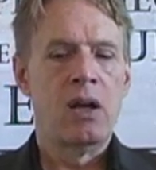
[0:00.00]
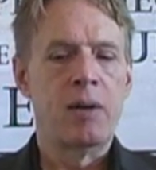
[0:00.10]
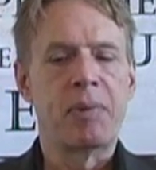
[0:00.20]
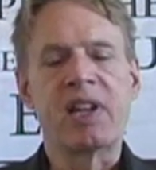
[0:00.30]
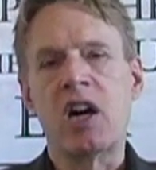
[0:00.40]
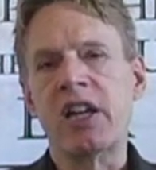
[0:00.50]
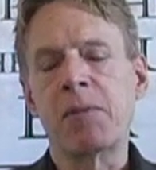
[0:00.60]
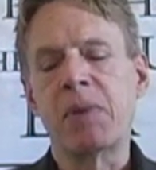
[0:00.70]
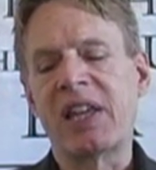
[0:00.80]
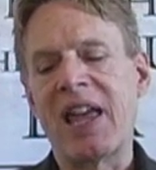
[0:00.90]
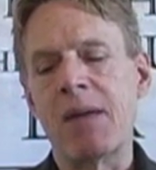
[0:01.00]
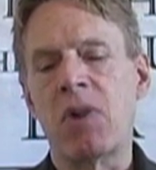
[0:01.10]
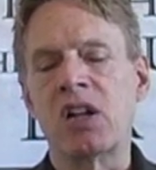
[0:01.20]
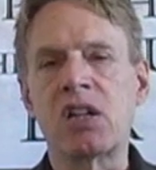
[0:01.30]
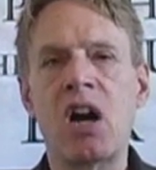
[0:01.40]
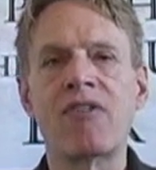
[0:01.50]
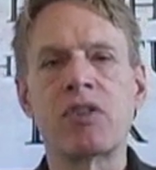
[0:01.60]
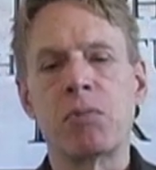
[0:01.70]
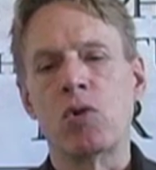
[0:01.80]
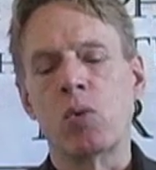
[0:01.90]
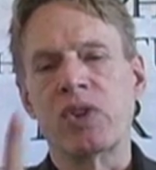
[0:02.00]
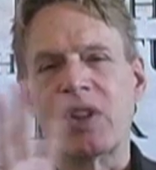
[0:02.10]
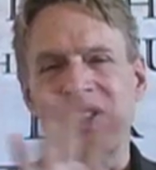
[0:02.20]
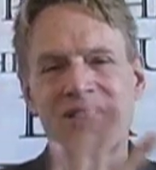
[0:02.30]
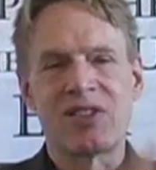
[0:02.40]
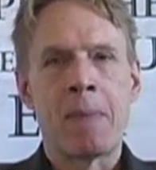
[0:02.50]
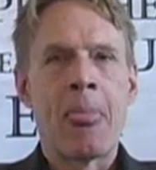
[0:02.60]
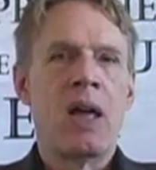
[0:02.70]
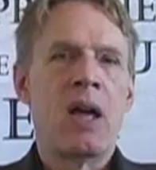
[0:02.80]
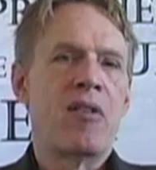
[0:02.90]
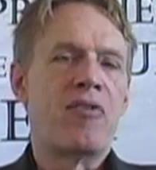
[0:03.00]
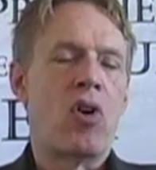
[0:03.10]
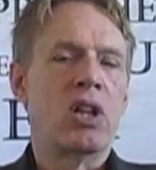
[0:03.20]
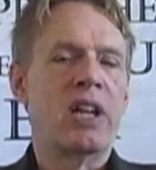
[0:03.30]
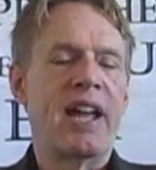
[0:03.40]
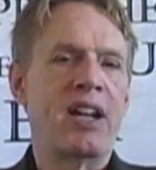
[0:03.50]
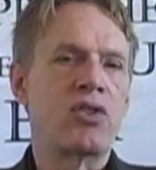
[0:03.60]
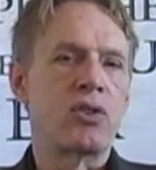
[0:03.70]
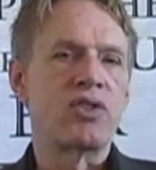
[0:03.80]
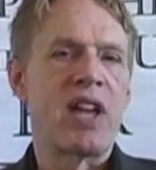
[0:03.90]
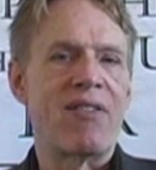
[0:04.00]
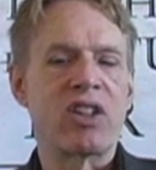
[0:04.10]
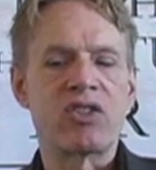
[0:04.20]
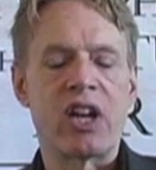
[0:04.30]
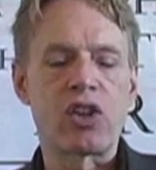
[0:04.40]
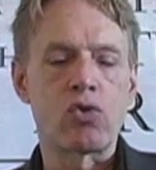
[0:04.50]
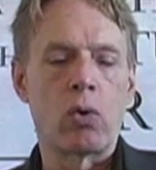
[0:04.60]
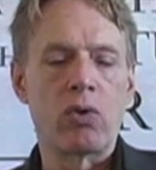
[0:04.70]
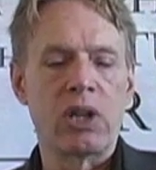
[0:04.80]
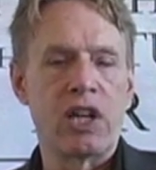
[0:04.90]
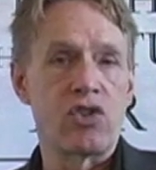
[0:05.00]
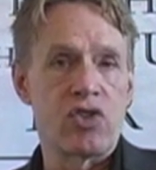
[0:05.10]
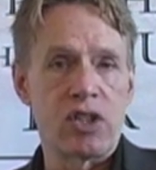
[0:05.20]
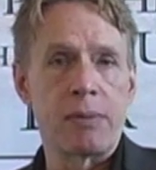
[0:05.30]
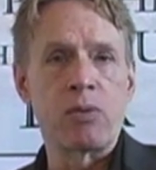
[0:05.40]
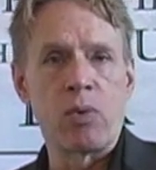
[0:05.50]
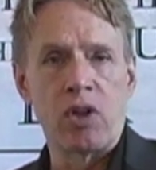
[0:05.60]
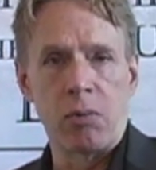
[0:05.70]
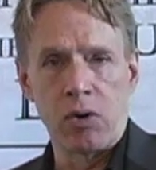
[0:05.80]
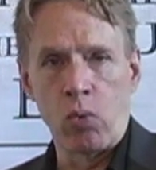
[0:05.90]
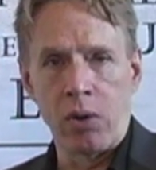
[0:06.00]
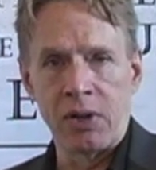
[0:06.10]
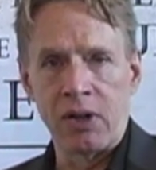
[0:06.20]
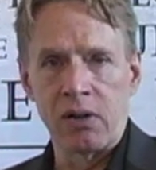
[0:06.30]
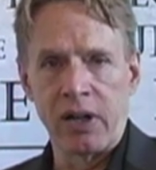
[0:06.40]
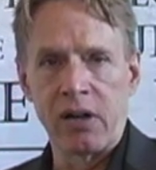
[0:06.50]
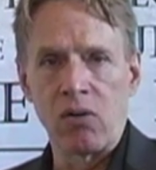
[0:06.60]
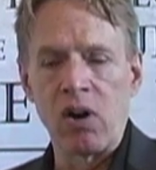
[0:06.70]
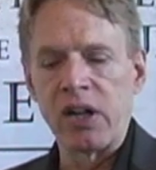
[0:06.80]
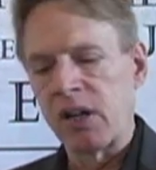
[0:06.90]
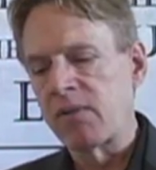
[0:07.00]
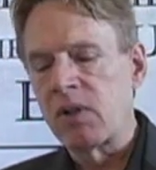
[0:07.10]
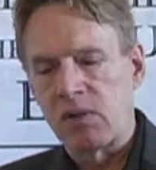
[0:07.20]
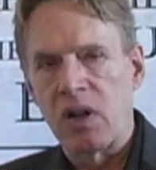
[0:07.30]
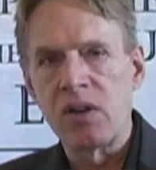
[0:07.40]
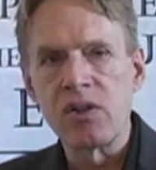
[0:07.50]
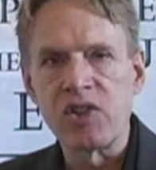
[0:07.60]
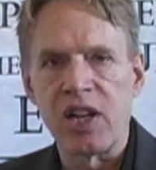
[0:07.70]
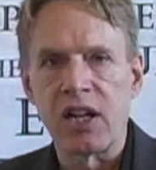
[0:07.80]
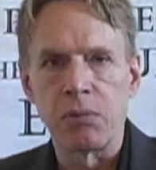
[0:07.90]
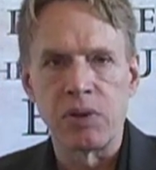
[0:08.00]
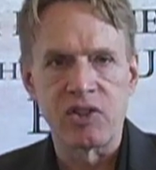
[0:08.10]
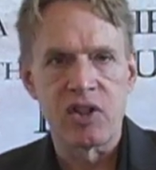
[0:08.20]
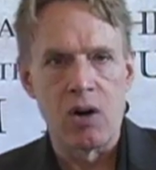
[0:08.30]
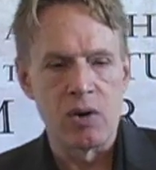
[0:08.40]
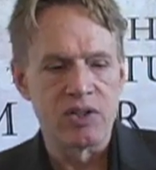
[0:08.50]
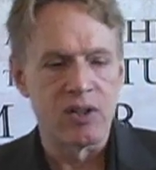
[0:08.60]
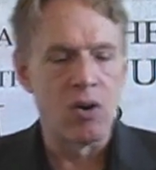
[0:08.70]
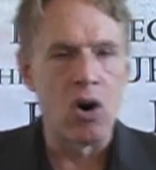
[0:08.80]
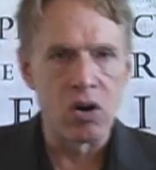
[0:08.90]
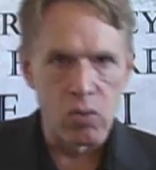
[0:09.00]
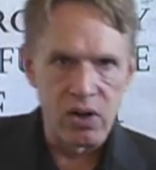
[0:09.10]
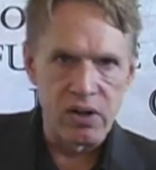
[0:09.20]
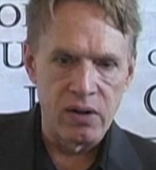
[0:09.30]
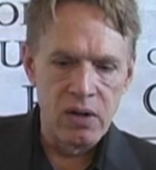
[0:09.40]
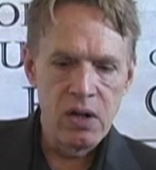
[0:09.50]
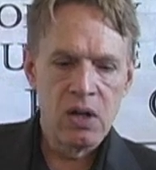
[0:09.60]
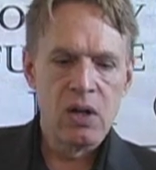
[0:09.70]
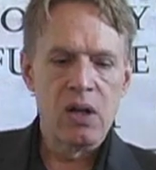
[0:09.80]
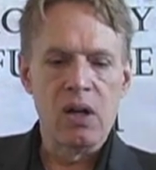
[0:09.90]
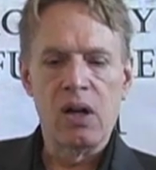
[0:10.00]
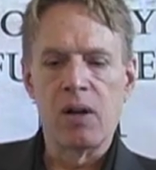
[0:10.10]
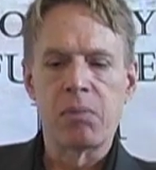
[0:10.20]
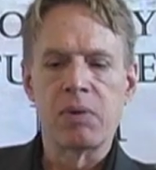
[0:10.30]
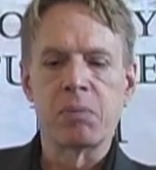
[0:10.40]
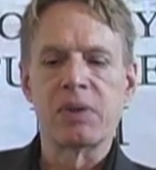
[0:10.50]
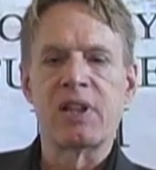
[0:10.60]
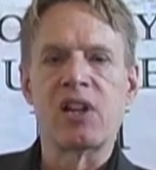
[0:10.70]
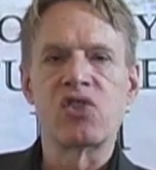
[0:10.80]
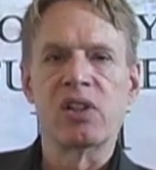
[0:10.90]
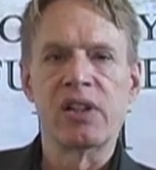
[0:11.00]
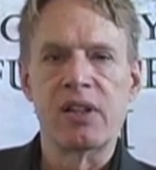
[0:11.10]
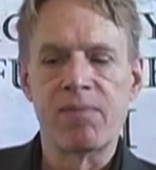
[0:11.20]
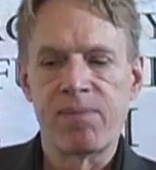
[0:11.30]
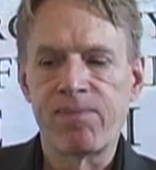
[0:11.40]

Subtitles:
It became uncomfortable with this fallen angels having sexual relationships with human women later on, and understandably so. It's an awkward and but potentially